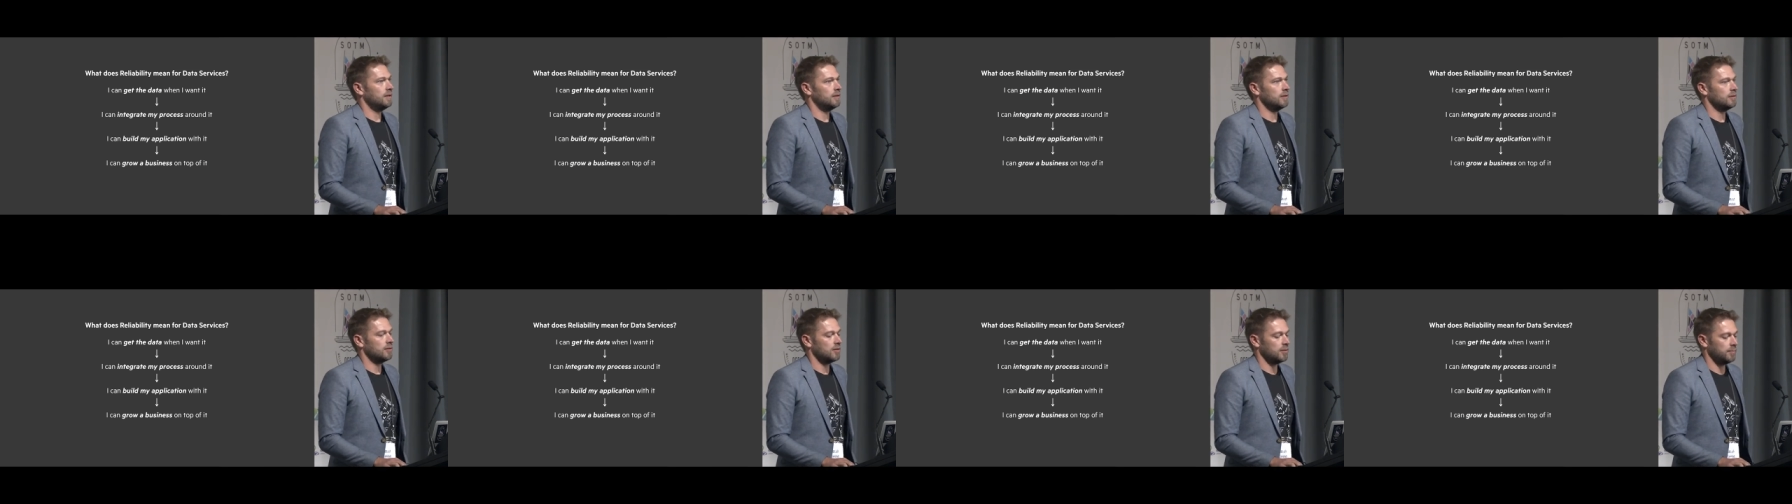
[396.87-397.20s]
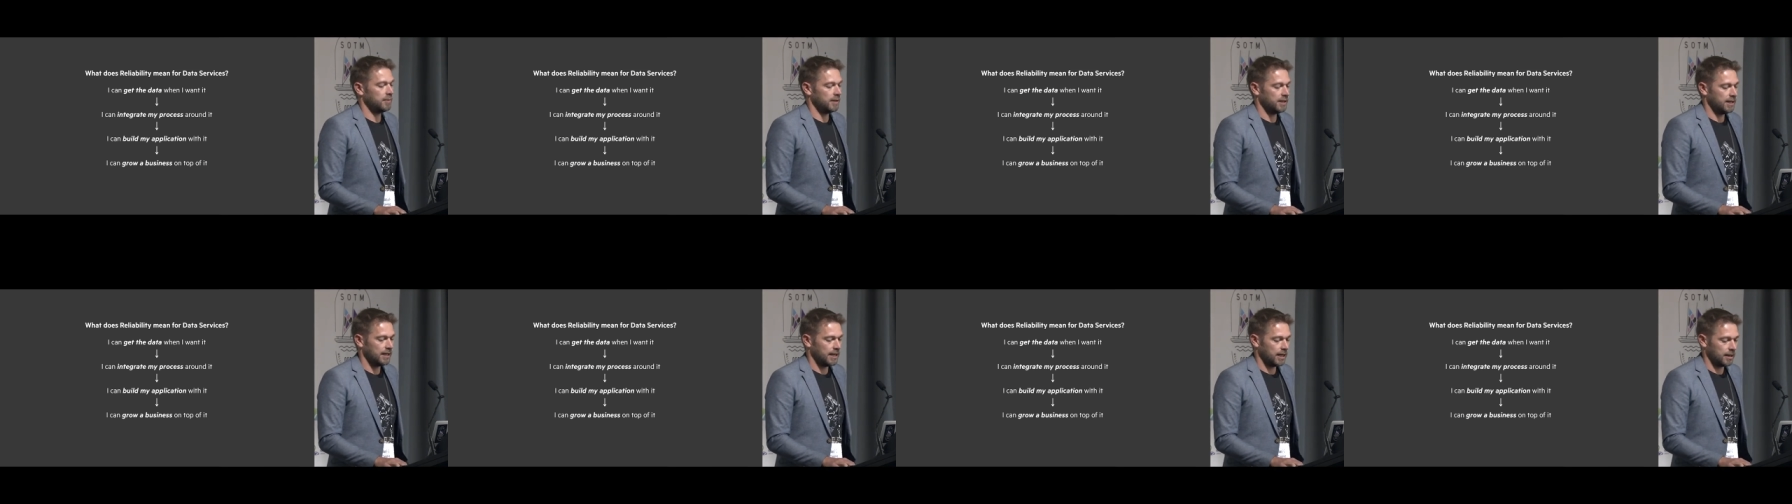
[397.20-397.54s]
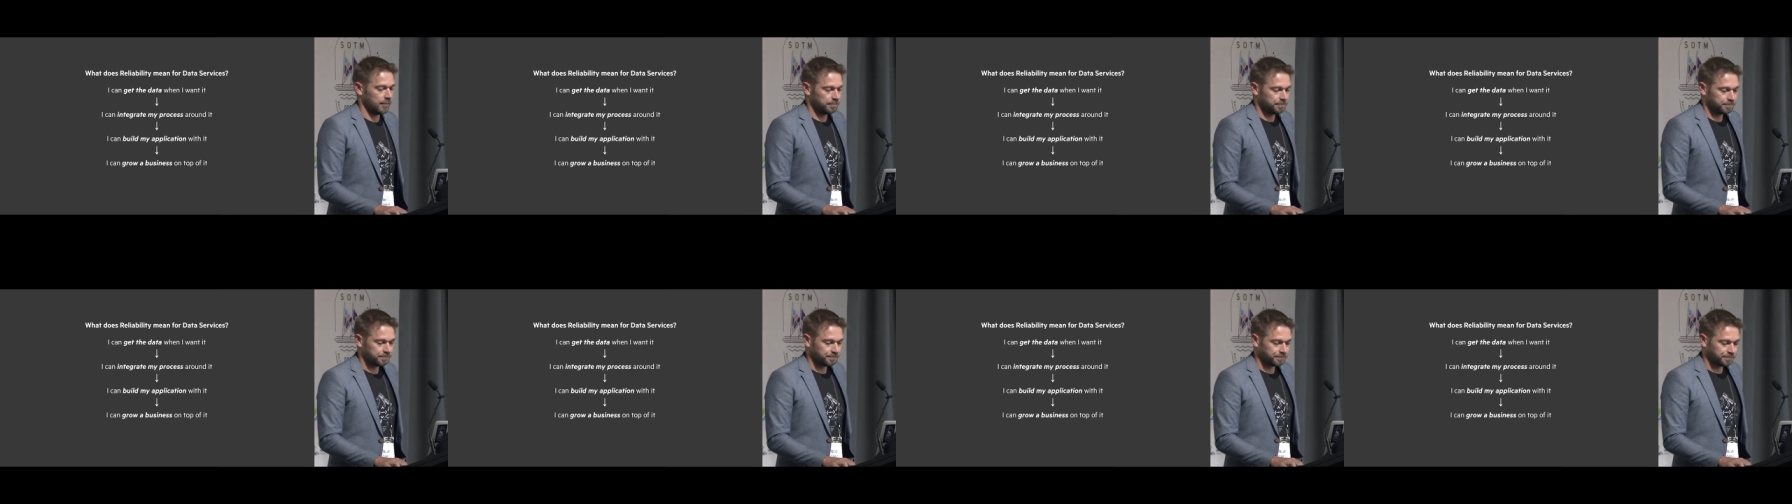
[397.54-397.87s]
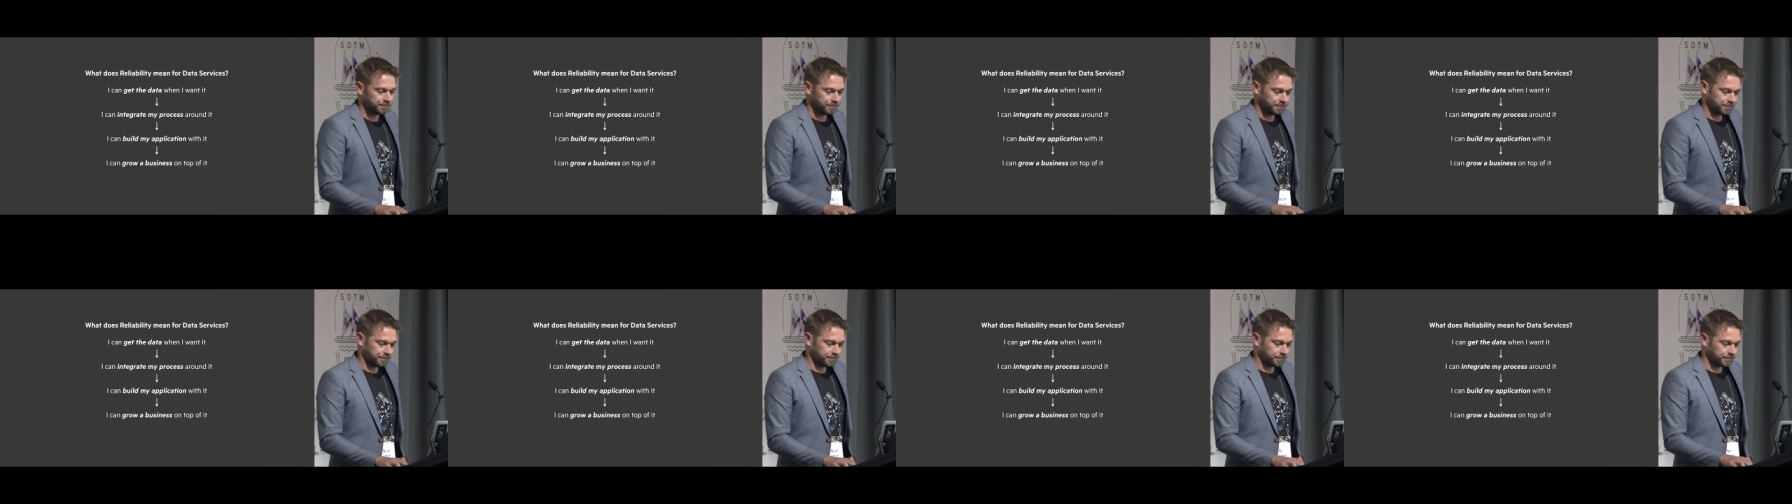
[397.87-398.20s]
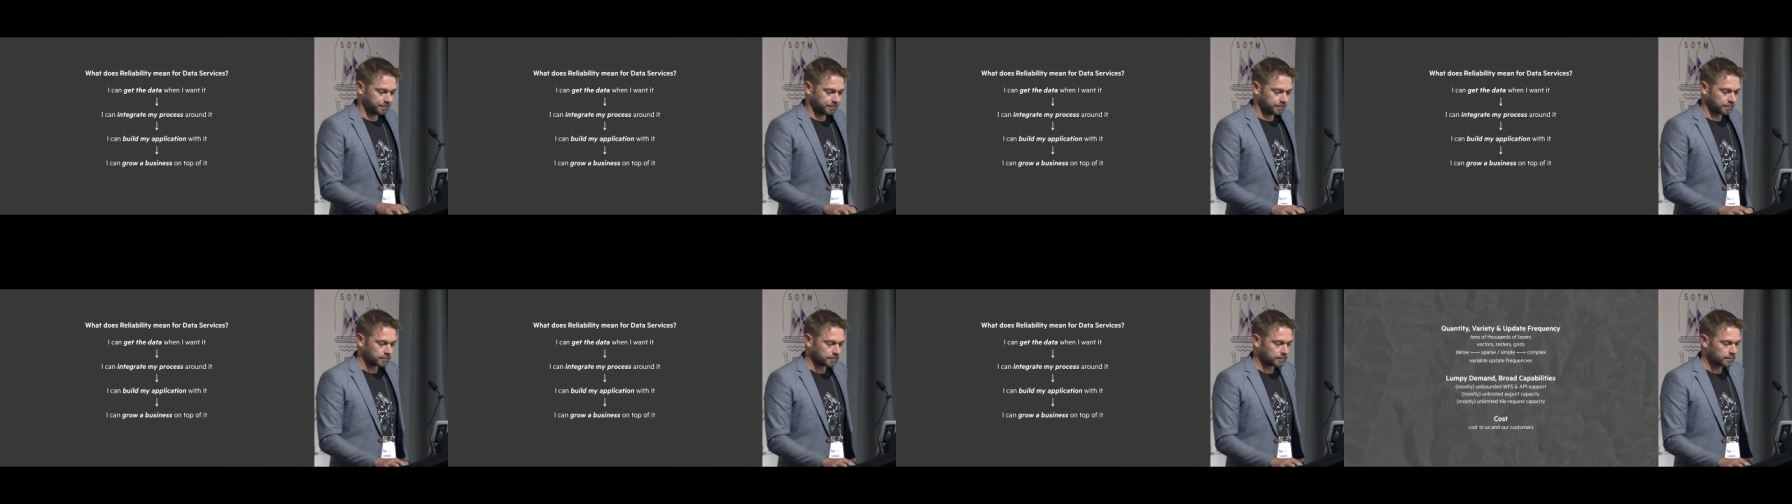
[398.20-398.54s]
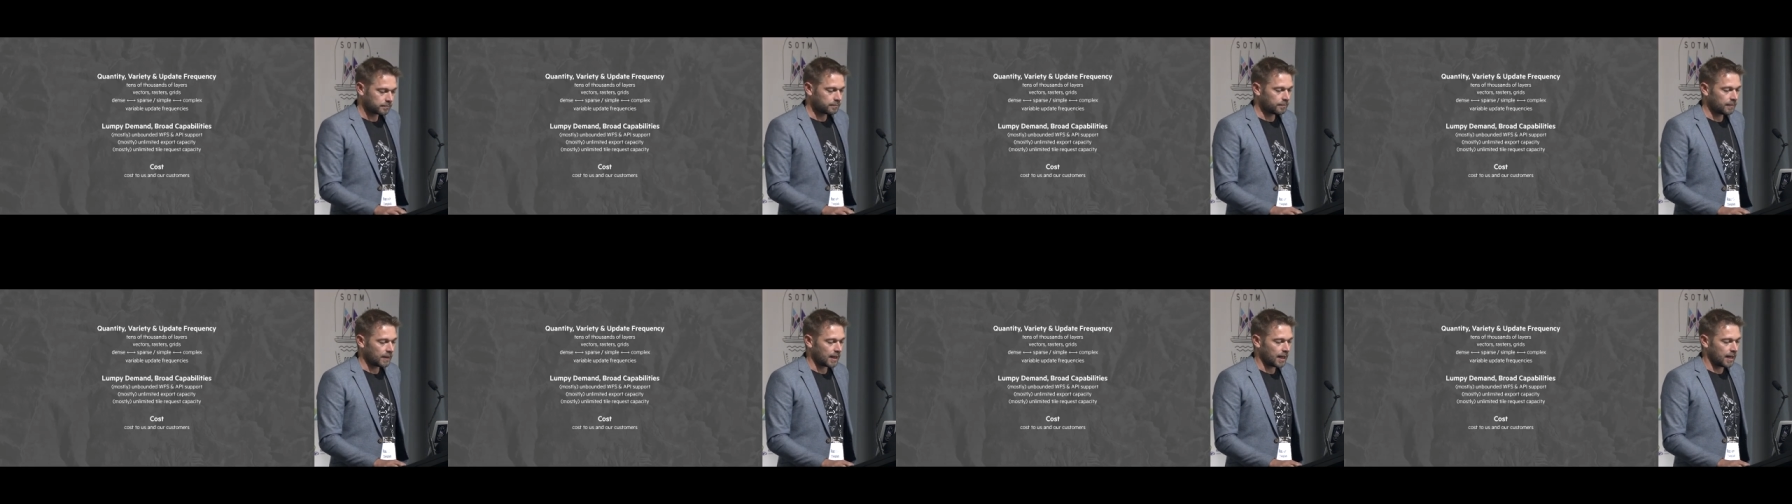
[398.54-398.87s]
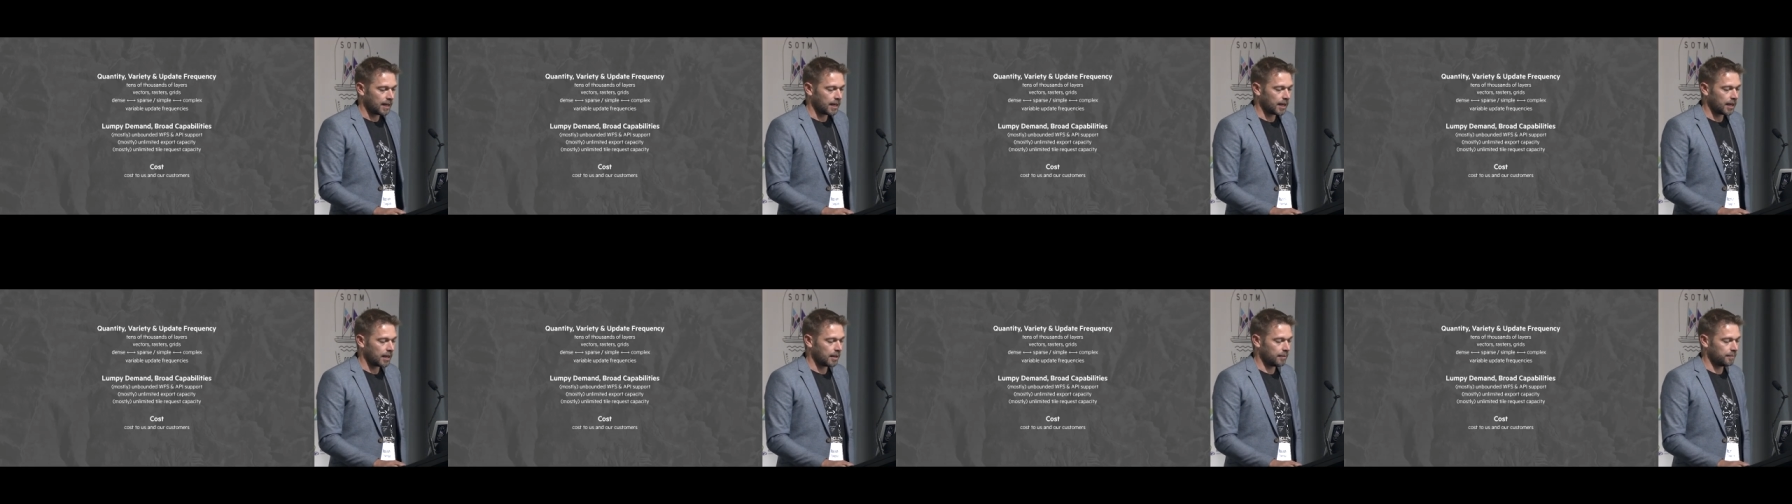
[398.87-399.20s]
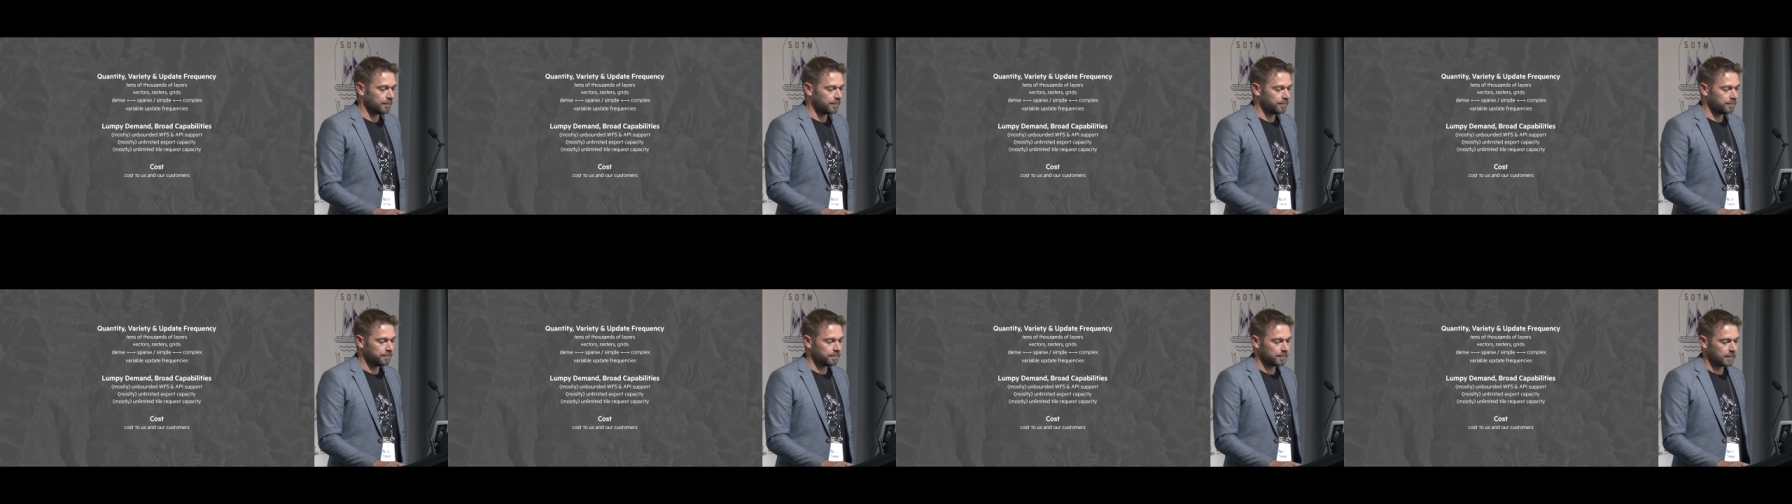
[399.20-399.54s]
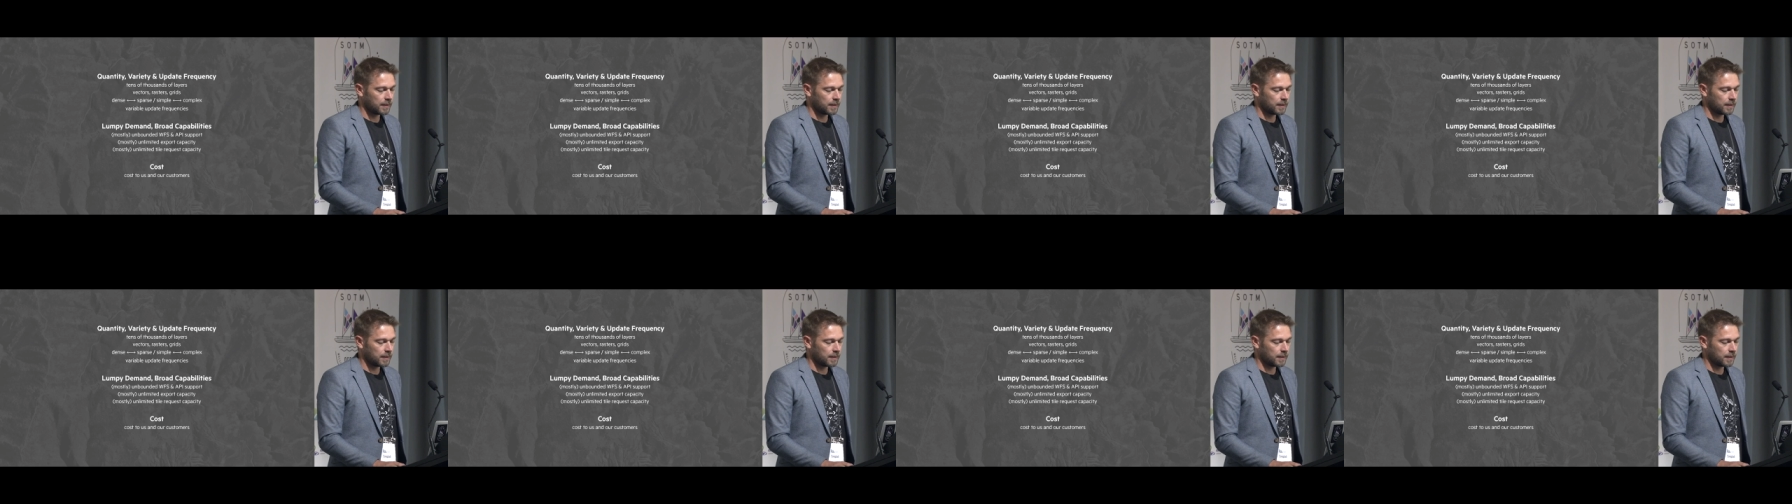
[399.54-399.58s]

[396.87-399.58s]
on top of the data. Um,